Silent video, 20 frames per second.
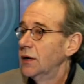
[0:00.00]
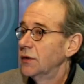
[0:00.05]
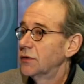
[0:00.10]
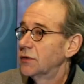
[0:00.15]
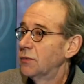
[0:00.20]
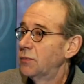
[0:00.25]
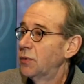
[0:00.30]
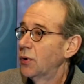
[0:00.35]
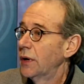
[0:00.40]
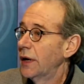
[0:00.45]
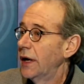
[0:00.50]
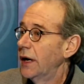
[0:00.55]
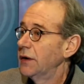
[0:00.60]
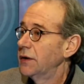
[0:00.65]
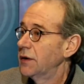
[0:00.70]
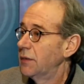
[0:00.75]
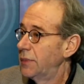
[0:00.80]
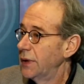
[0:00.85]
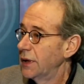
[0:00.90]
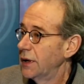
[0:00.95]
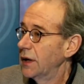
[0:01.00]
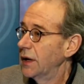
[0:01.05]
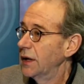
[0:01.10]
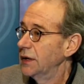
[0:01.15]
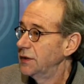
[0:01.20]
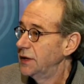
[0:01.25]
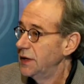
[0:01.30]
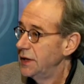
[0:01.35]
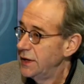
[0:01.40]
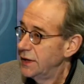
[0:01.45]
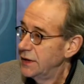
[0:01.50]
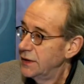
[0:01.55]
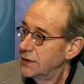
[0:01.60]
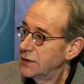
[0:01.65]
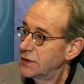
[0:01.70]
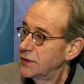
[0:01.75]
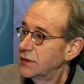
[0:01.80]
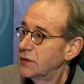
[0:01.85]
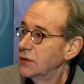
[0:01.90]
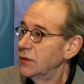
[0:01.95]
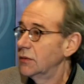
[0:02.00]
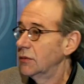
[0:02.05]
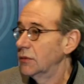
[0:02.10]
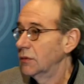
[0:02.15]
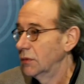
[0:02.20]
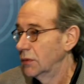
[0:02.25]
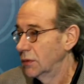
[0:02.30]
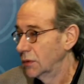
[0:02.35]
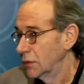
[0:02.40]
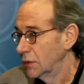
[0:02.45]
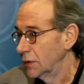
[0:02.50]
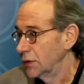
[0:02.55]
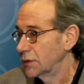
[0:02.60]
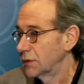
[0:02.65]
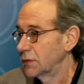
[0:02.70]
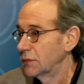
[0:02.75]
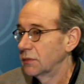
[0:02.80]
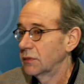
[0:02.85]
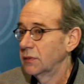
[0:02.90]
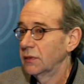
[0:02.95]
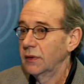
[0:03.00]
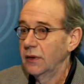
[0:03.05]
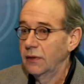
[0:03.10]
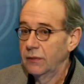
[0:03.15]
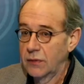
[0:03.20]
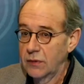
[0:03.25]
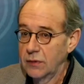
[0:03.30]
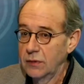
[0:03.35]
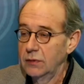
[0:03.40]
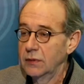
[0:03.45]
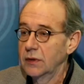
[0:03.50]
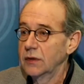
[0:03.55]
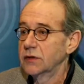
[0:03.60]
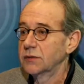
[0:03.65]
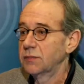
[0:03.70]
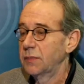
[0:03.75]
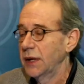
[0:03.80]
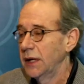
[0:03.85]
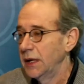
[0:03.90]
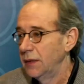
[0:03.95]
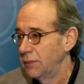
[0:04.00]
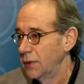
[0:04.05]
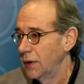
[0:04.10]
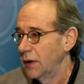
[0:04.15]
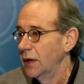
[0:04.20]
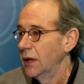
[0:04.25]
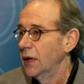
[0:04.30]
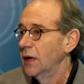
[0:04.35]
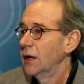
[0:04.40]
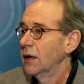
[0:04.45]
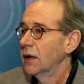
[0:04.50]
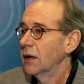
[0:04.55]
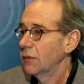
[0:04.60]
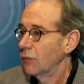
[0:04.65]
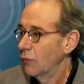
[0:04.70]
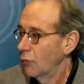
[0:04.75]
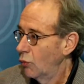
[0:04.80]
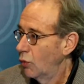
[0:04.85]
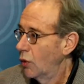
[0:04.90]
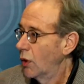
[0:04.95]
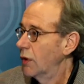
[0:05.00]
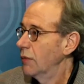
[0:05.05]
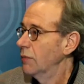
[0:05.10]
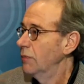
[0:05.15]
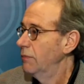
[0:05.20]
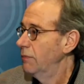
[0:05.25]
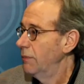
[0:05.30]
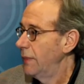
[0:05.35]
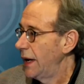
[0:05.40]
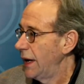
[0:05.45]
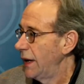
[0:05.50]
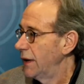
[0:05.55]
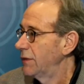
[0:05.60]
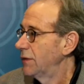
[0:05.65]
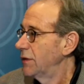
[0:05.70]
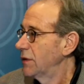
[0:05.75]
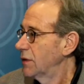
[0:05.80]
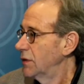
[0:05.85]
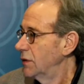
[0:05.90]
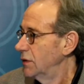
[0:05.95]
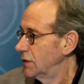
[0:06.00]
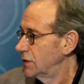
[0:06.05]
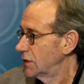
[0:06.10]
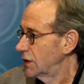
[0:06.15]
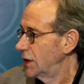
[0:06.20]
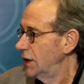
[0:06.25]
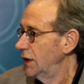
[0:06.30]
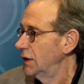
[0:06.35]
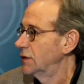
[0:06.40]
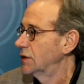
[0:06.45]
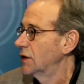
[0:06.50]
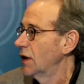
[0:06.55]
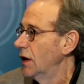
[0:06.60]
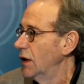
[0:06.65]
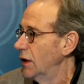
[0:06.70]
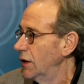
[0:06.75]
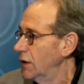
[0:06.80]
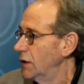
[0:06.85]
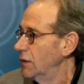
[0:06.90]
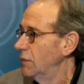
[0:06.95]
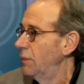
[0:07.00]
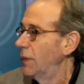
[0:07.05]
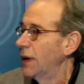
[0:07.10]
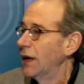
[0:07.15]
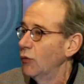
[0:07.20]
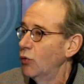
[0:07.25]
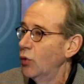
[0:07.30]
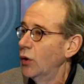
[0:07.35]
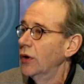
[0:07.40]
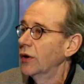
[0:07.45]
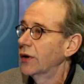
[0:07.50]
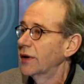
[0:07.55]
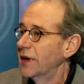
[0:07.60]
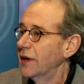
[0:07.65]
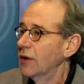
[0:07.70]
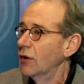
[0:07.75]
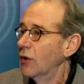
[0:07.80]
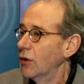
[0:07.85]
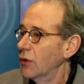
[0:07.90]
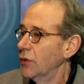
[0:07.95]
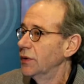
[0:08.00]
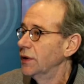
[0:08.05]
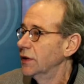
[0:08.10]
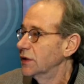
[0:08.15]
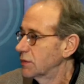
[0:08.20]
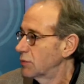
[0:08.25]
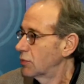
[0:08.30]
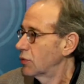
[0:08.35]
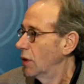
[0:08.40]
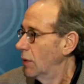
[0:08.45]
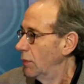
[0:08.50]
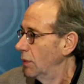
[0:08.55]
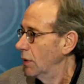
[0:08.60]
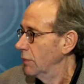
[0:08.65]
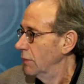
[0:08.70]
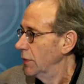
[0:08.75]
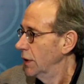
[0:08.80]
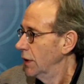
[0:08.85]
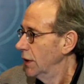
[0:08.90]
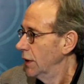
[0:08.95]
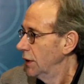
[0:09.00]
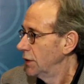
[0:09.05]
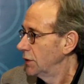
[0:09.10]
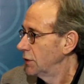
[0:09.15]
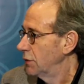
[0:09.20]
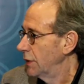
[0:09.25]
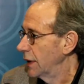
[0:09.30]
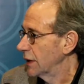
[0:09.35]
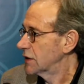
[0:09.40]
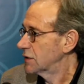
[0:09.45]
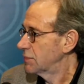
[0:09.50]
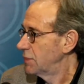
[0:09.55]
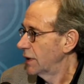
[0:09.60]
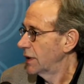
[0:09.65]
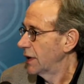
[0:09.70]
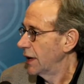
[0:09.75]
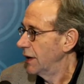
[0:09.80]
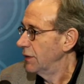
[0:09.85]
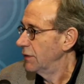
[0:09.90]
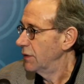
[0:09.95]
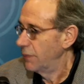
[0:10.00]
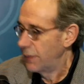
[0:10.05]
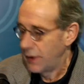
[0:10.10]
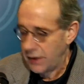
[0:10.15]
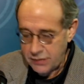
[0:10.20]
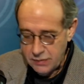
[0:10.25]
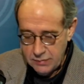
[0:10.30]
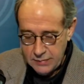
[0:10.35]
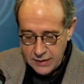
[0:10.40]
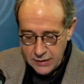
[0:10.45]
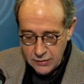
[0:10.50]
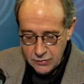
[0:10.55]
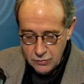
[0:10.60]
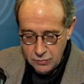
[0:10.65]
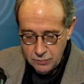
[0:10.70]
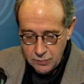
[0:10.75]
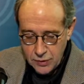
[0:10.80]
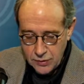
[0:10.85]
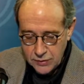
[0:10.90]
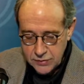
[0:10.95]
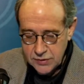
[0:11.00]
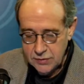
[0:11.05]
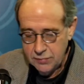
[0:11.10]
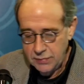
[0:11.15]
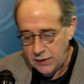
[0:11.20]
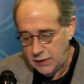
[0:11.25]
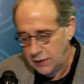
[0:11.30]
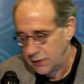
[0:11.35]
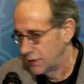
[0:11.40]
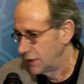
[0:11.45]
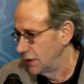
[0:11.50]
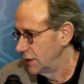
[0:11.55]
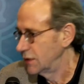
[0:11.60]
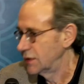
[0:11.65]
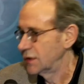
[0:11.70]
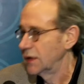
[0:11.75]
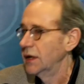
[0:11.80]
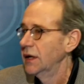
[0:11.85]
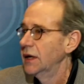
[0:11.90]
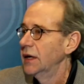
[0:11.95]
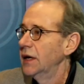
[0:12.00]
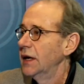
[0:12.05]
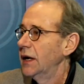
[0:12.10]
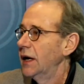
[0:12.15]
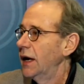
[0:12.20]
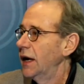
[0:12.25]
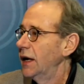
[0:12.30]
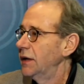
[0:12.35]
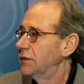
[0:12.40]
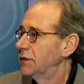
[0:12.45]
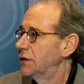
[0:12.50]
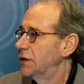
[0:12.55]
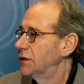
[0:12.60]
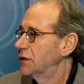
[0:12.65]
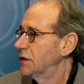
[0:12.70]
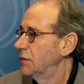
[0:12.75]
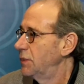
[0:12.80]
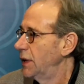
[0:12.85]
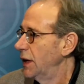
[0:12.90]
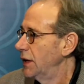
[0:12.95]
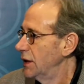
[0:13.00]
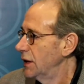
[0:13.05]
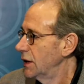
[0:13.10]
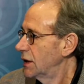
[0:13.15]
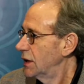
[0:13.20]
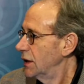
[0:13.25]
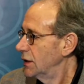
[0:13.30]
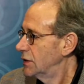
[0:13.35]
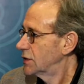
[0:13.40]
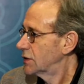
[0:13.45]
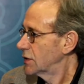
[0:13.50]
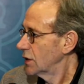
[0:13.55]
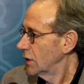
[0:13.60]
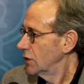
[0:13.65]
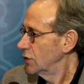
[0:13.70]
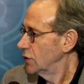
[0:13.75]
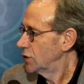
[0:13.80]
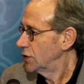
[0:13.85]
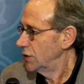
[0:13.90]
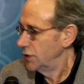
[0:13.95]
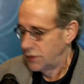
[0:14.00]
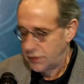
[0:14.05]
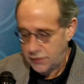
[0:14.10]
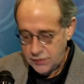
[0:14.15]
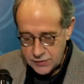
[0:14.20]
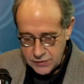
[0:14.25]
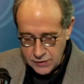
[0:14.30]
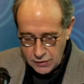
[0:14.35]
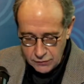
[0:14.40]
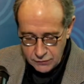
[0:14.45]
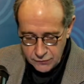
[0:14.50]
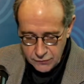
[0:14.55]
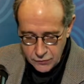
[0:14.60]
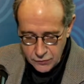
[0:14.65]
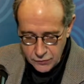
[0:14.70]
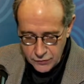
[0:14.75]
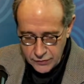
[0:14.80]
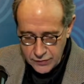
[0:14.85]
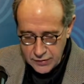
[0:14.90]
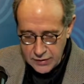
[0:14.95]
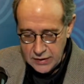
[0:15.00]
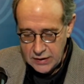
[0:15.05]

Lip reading: to pull out the big ideas, or in Kuno's paper, what math can kids learn by working on this problem, to explicate the mathematical possibilities, anticipating kids' solutions, and so forth.